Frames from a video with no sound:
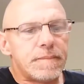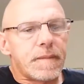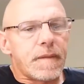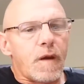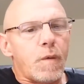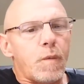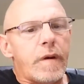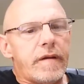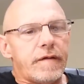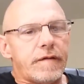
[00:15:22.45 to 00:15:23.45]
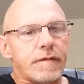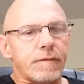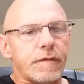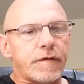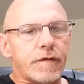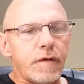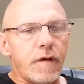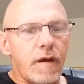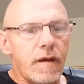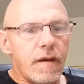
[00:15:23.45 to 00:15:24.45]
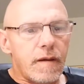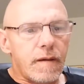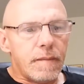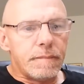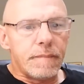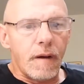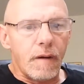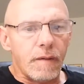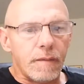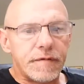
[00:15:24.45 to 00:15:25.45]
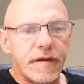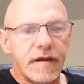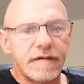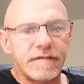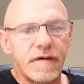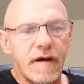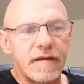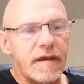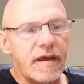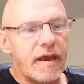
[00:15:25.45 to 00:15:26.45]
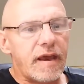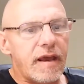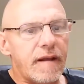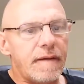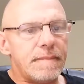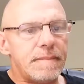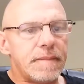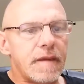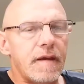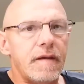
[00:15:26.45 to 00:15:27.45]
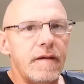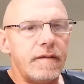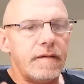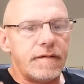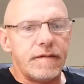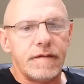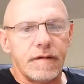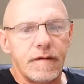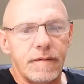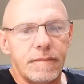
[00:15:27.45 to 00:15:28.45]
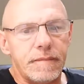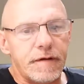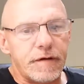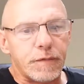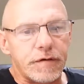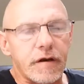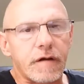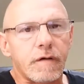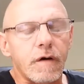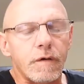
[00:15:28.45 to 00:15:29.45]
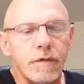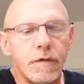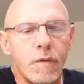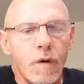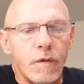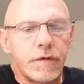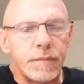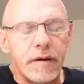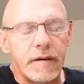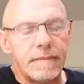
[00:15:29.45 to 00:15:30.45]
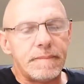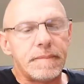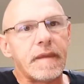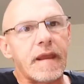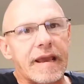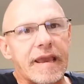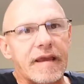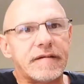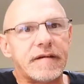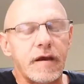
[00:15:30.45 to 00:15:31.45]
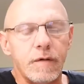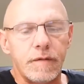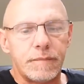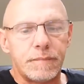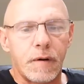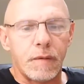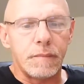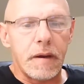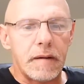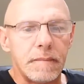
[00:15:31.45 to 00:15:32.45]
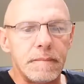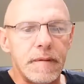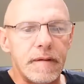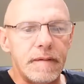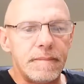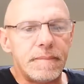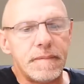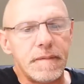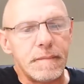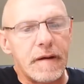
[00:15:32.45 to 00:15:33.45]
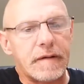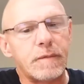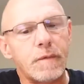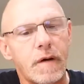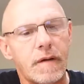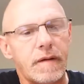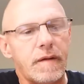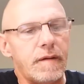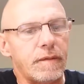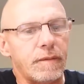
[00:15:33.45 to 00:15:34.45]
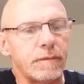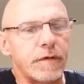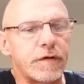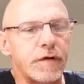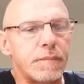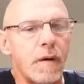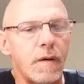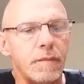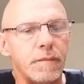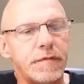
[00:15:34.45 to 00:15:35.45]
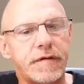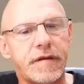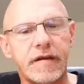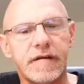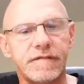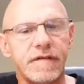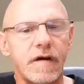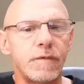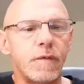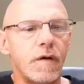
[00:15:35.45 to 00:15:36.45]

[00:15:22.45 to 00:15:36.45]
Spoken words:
Witness Richard Palms testified that this was in quotes, but I can't say it verbatim, but basically what Richard Palms testified was,